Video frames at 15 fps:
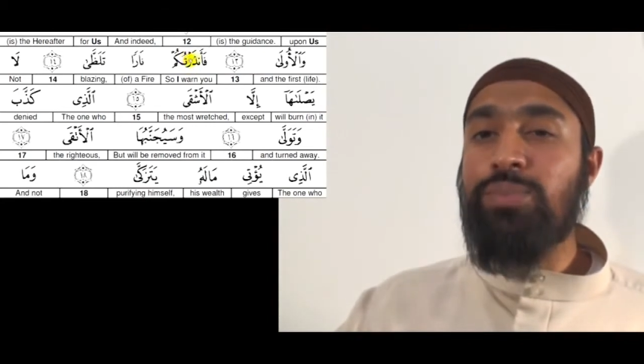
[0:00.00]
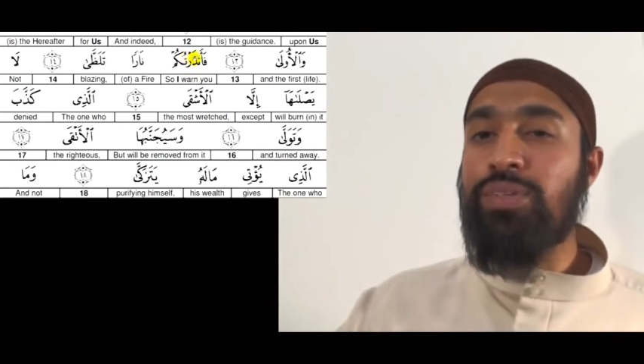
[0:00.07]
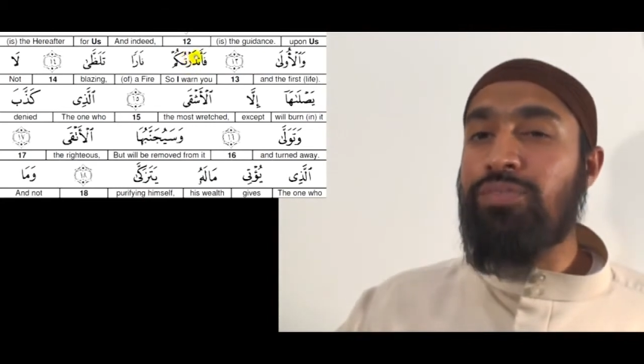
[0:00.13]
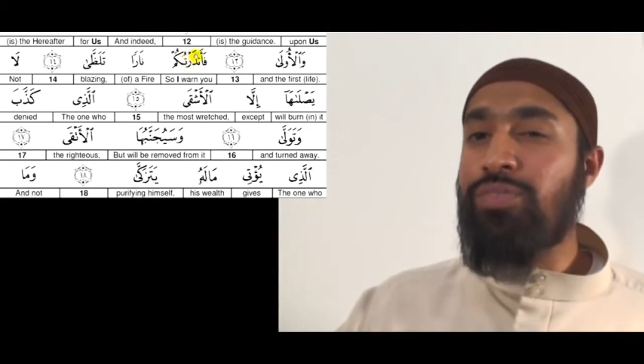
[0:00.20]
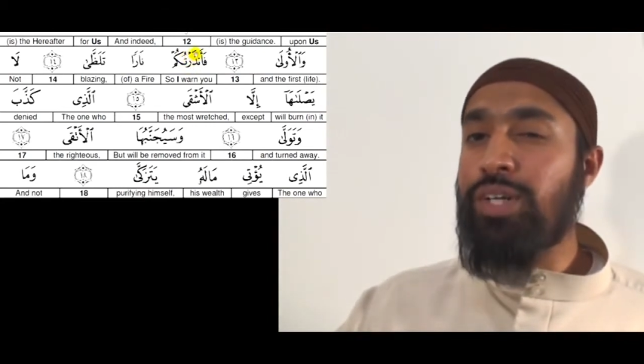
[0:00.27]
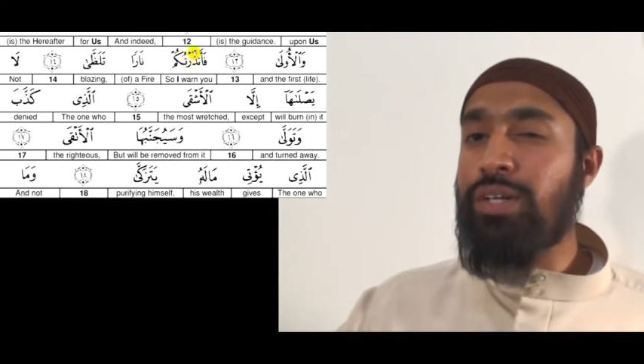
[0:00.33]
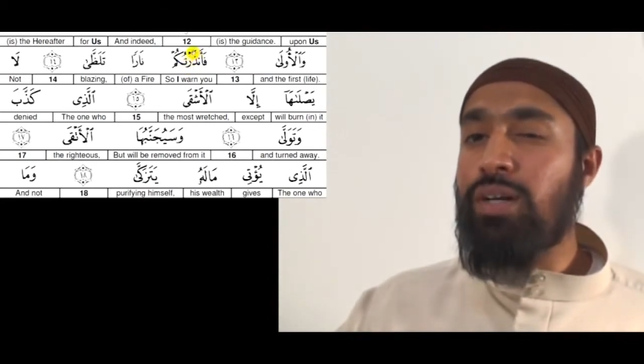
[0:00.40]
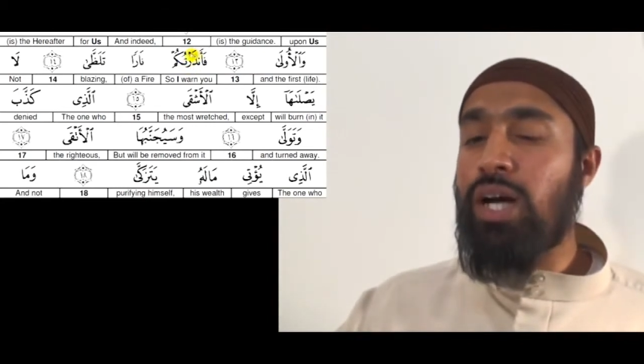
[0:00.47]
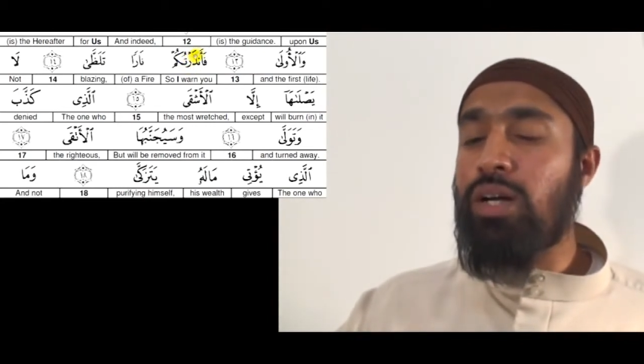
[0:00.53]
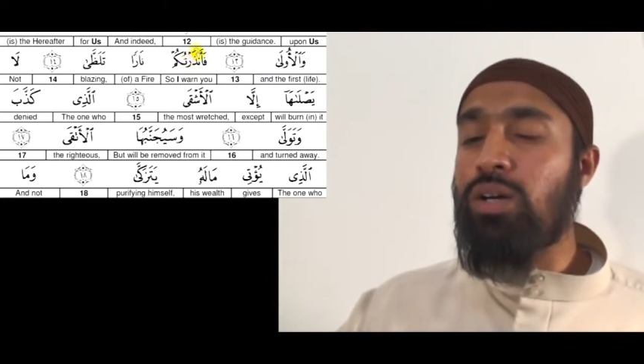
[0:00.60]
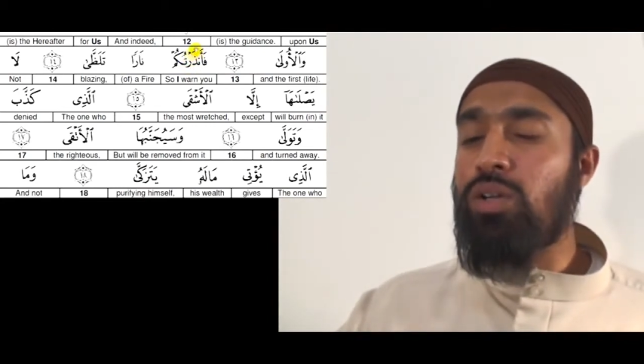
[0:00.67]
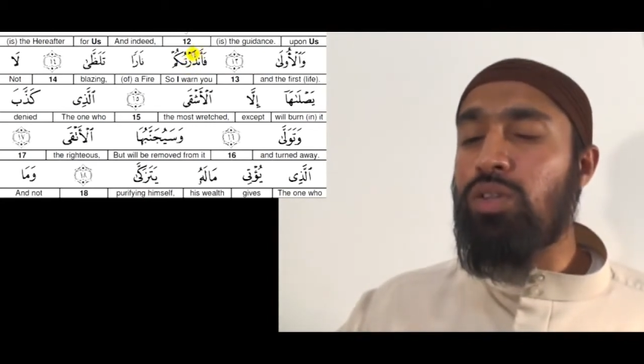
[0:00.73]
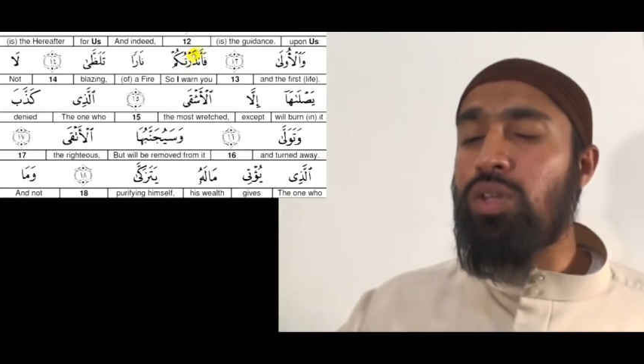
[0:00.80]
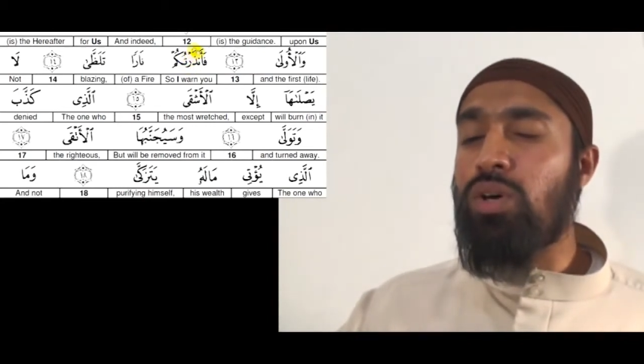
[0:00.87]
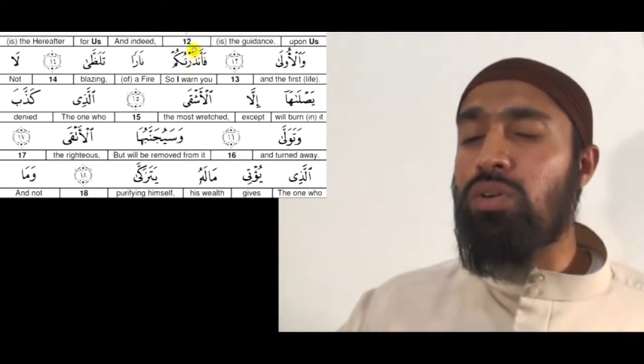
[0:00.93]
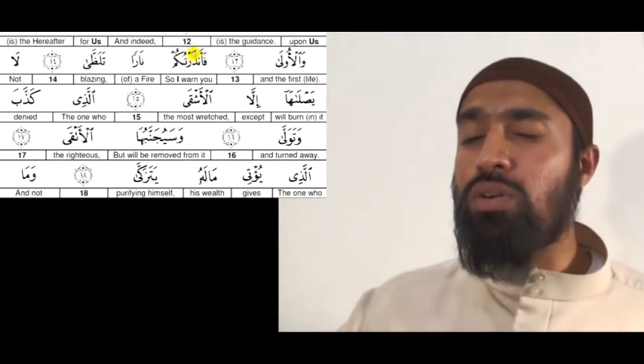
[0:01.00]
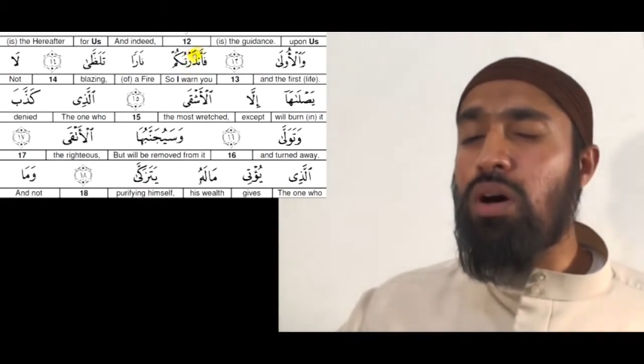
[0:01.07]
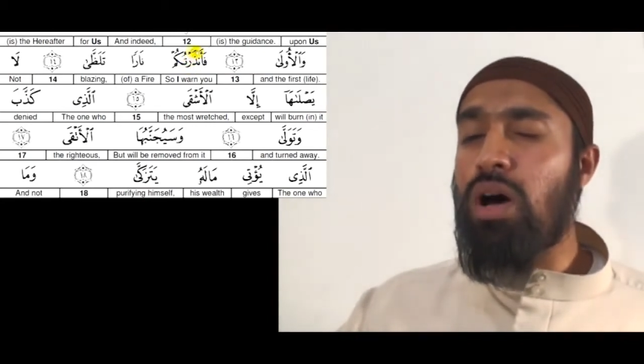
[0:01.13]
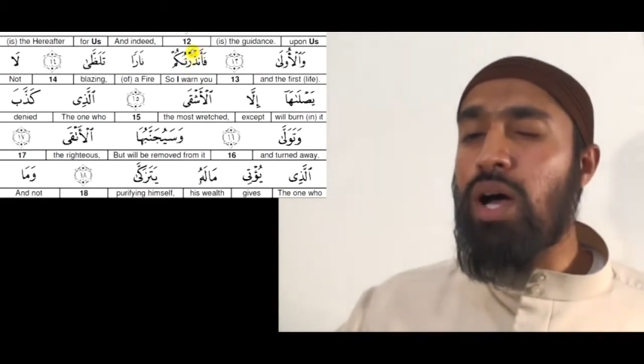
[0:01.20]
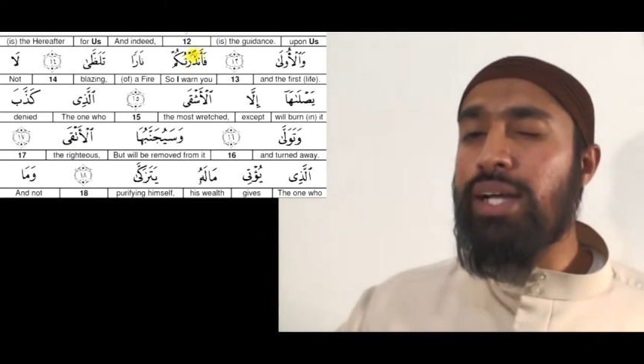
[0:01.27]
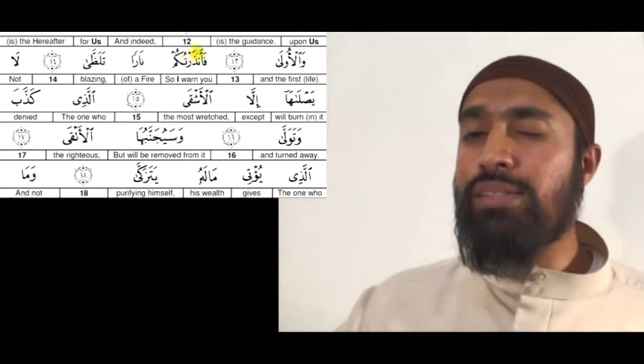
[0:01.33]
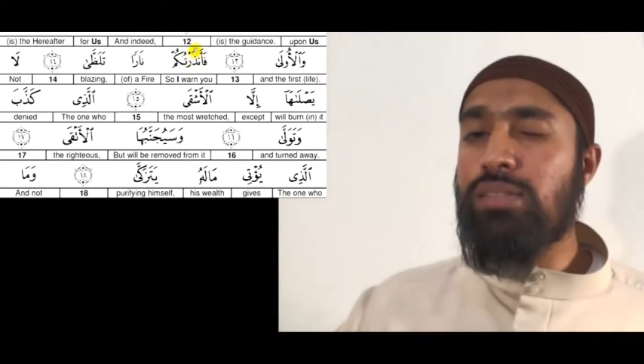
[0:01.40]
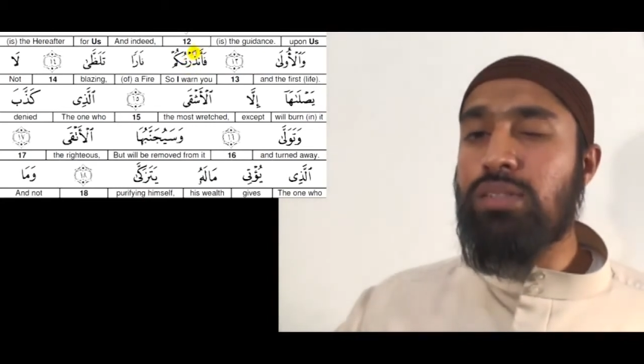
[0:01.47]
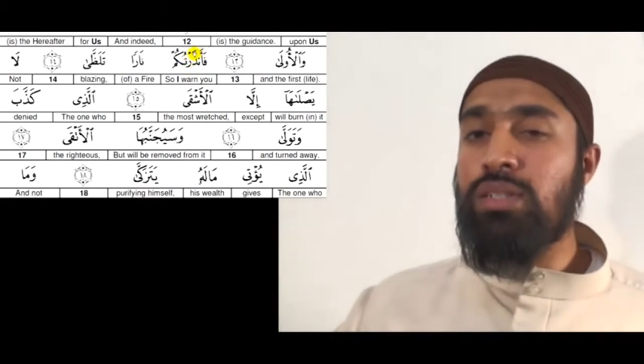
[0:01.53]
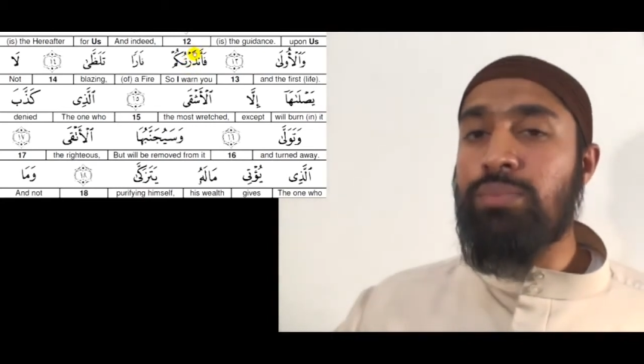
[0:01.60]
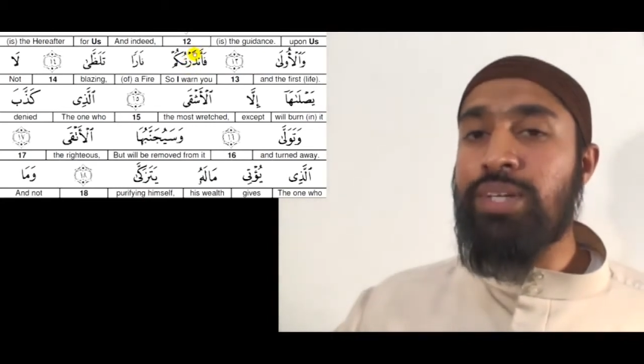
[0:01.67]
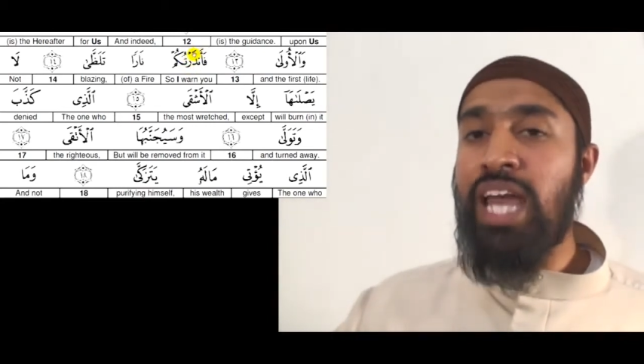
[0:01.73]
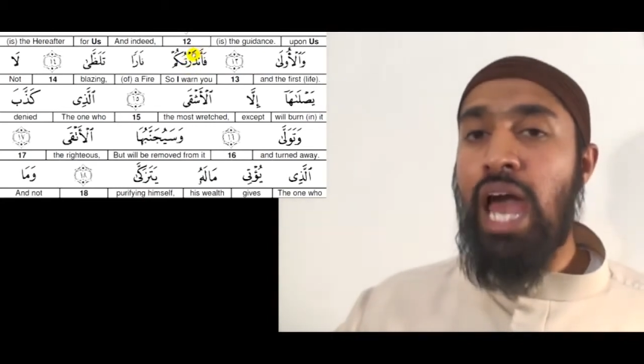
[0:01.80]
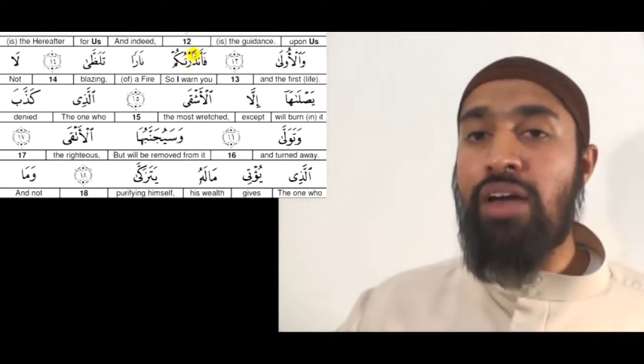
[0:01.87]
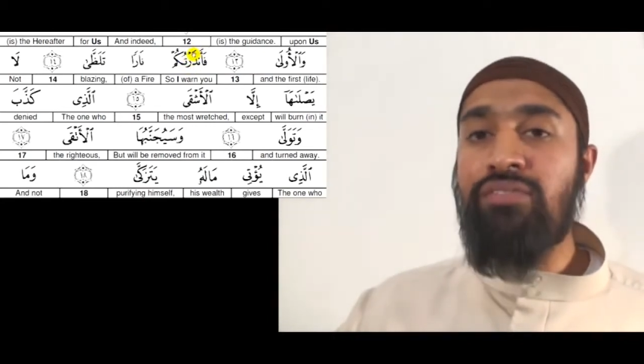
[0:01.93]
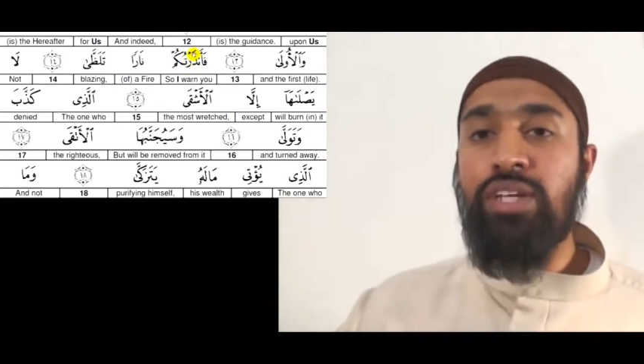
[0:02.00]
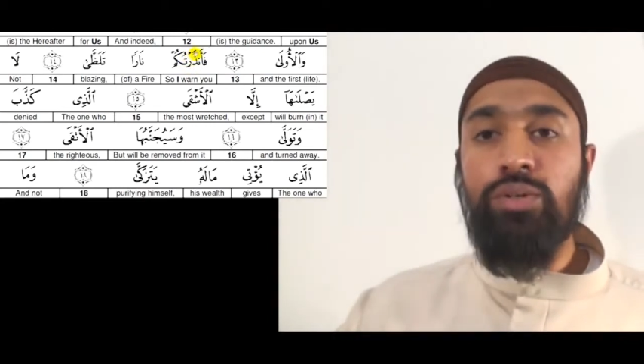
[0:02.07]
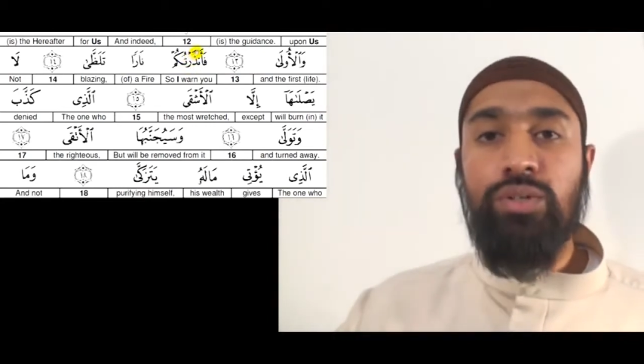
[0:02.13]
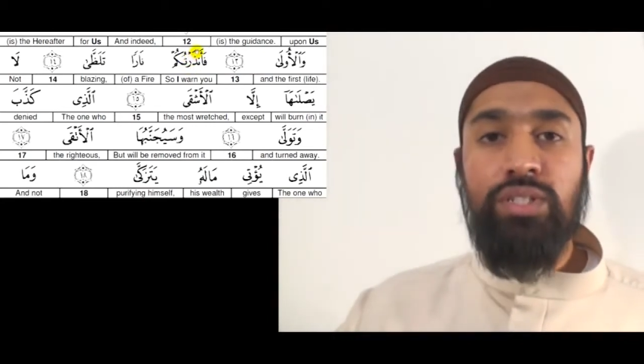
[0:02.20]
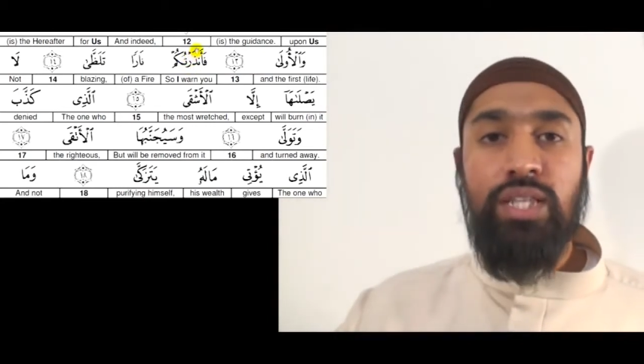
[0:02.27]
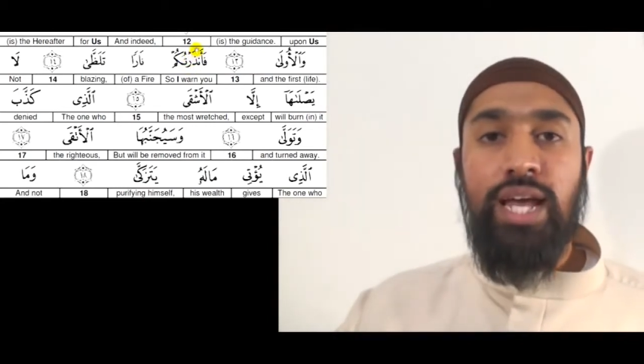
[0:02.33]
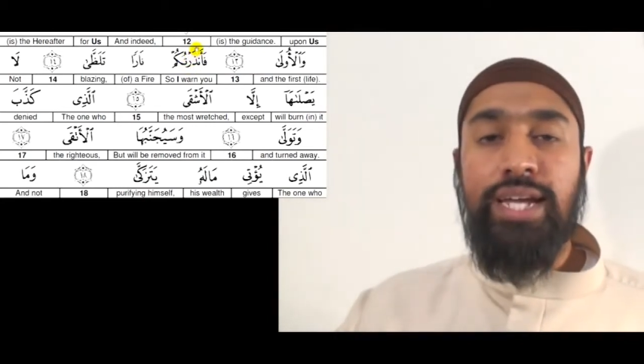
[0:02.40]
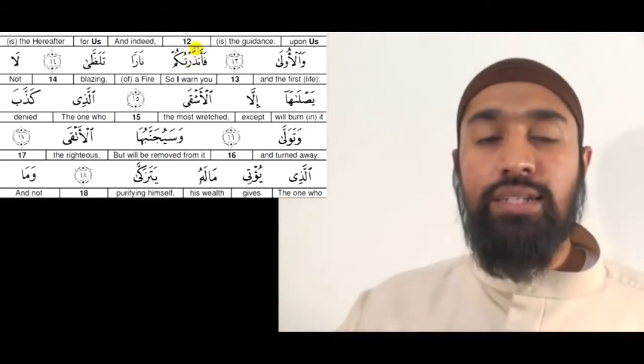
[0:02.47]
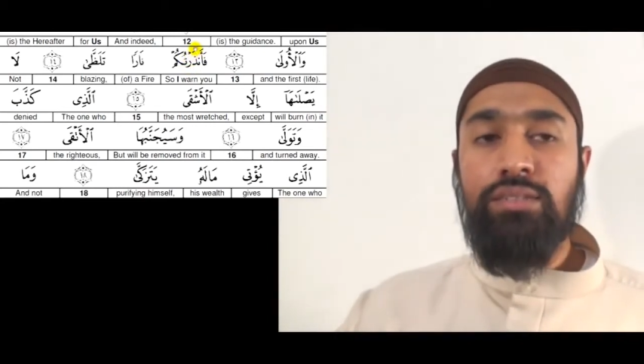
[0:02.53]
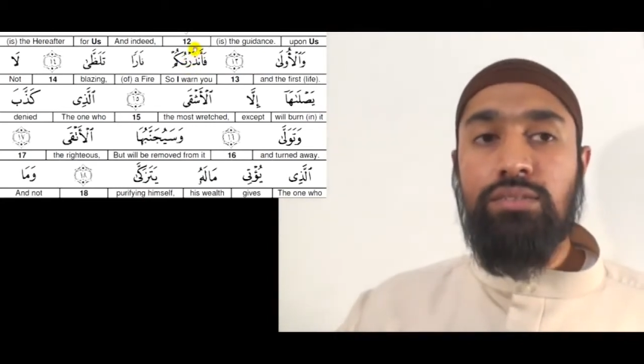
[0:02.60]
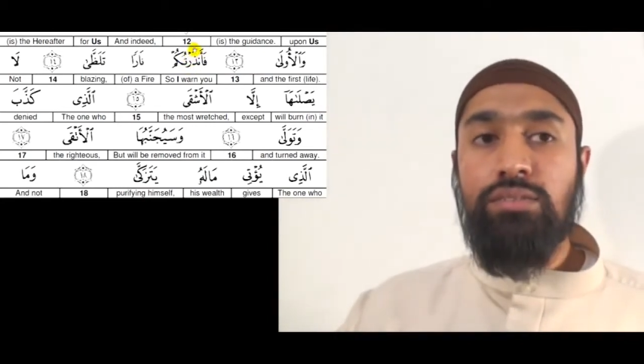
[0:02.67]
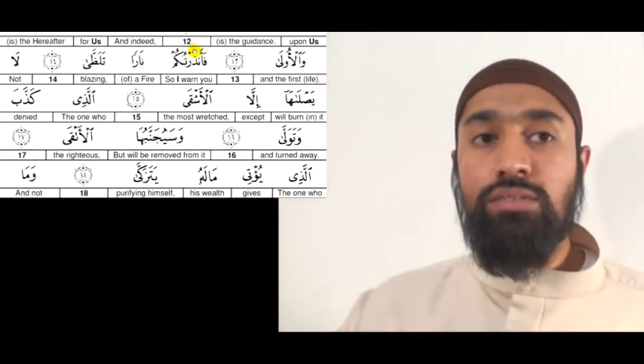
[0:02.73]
but figure out the ra is it going to be heavy or light.